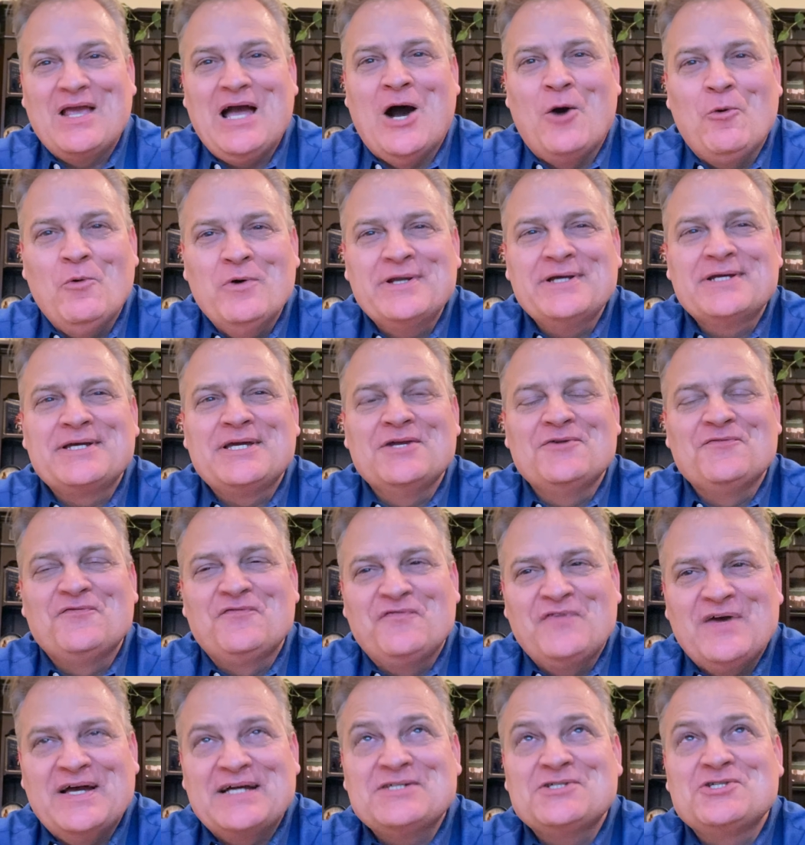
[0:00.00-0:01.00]
I want to
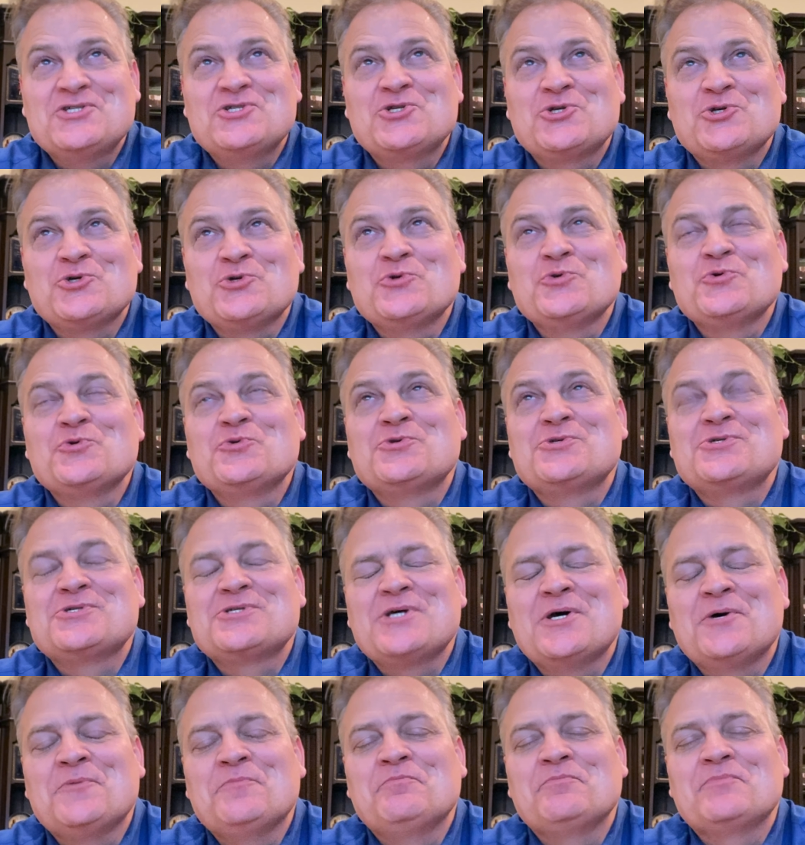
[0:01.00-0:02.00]
confess to
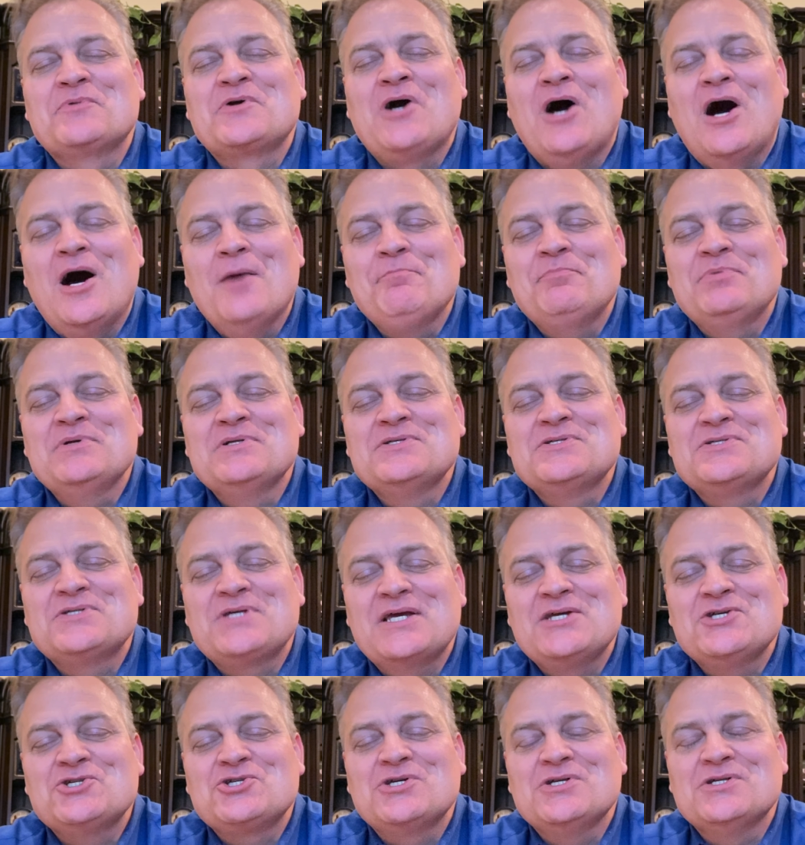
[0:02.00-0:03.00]
some
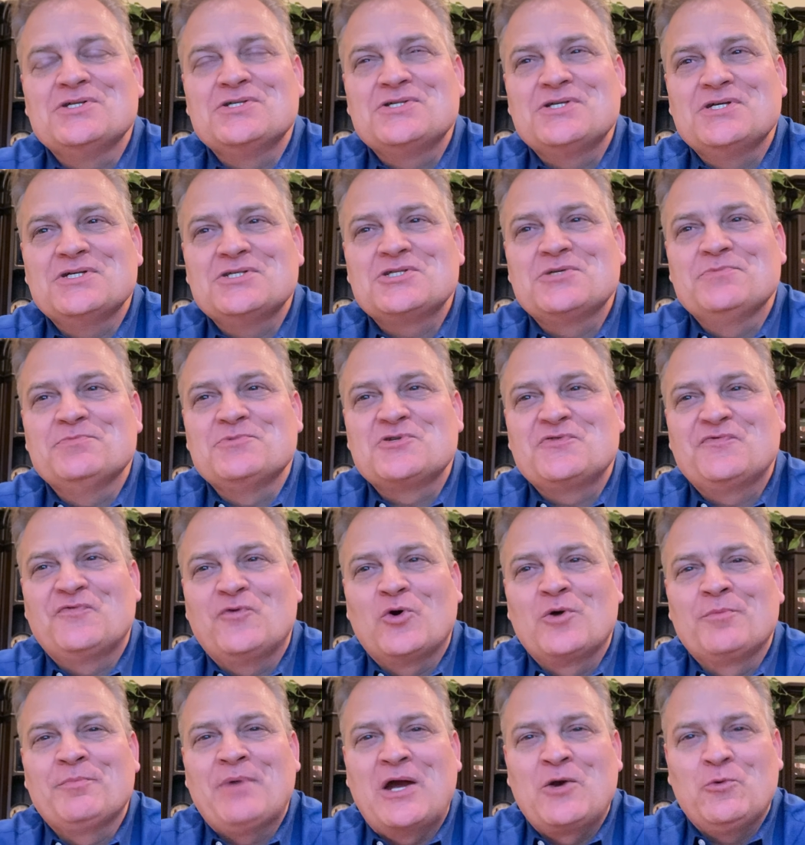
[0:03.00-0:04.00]
compensation systems
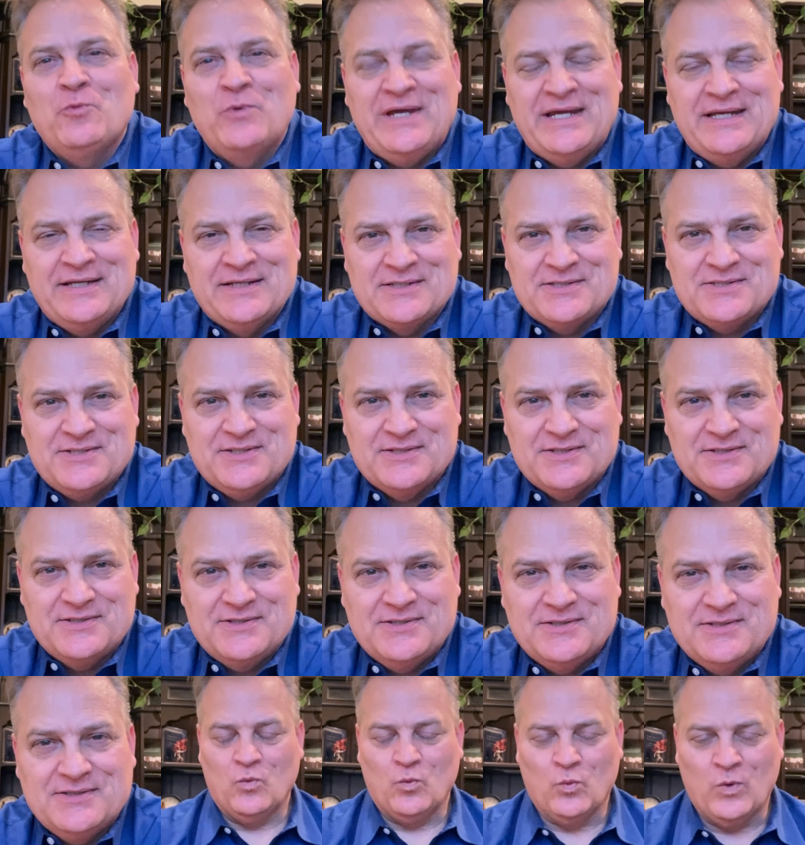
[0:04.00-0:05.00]
for my
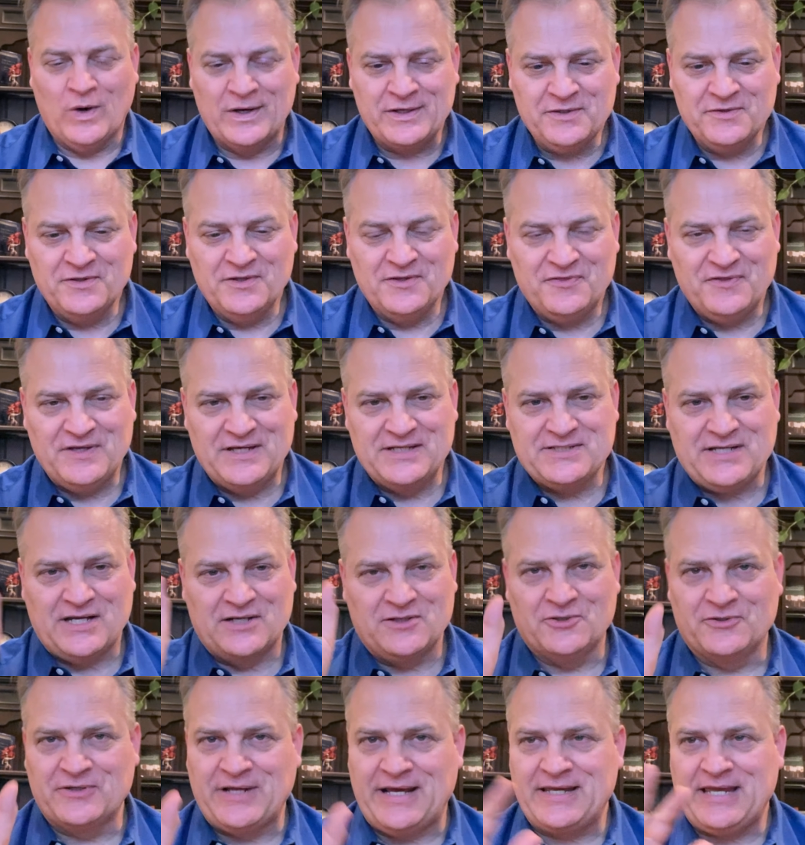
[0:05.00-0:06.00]
weaknesses. One of the things I
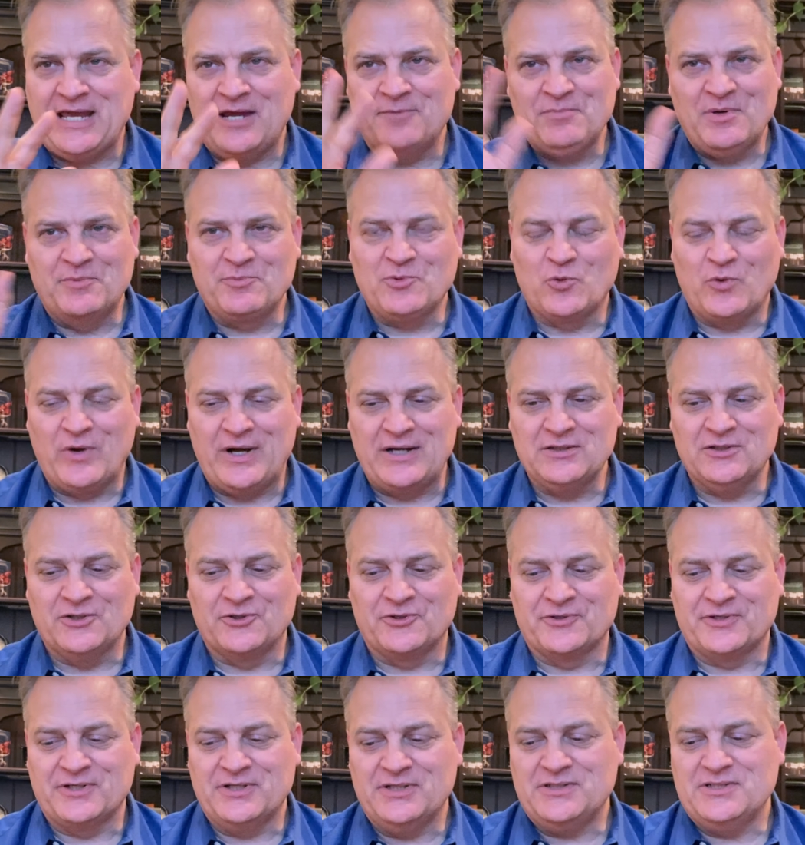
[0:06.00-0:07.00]
learned, I can't remember where I
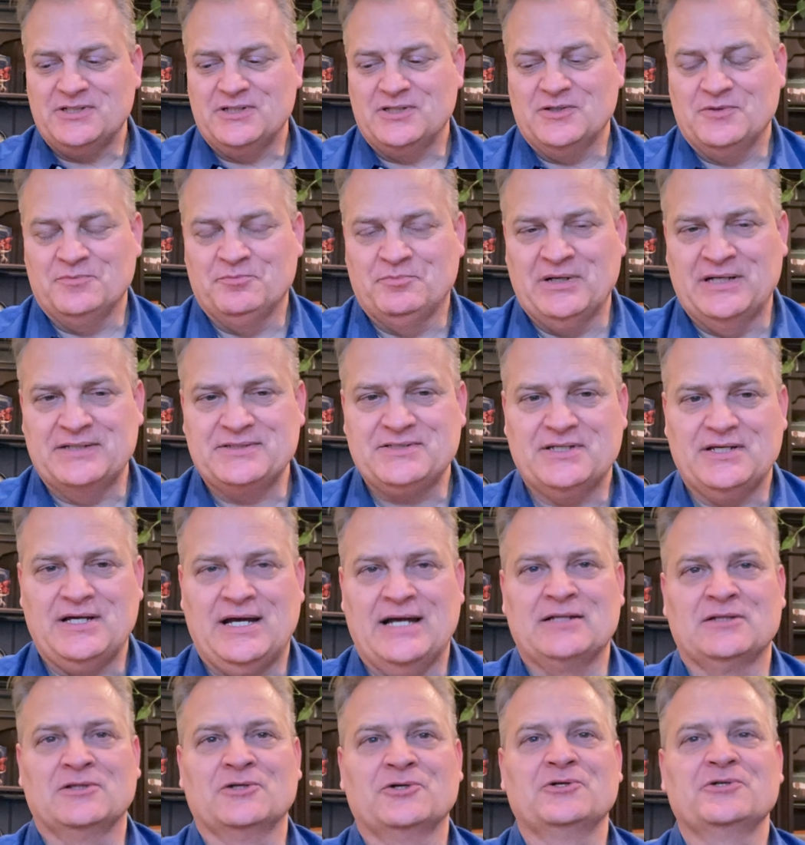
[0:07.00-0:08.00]
learned it, but
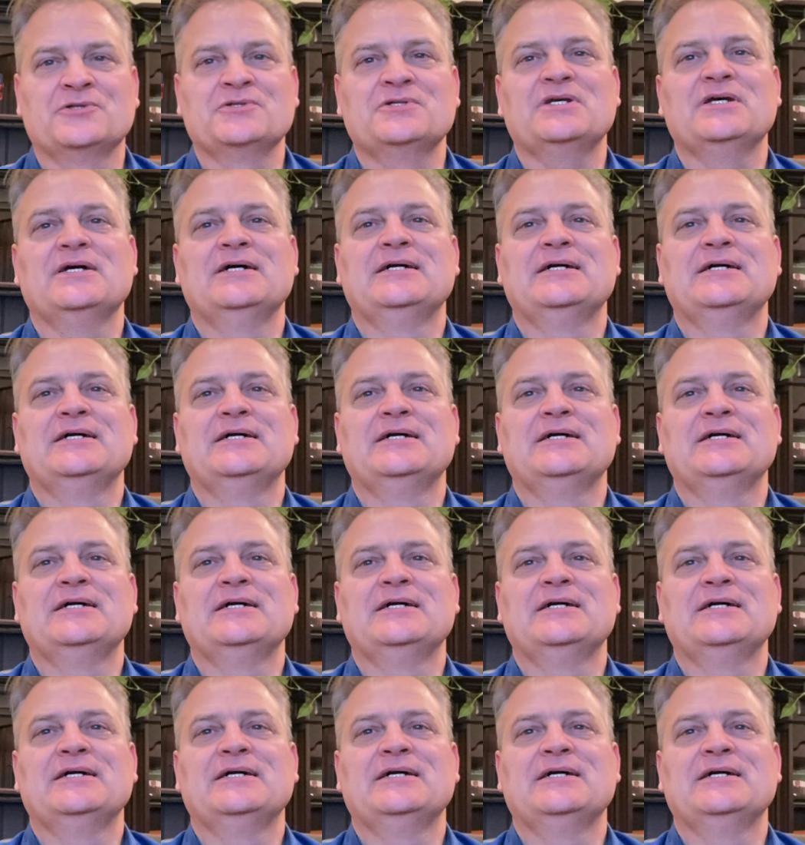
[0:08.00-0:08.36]
I learned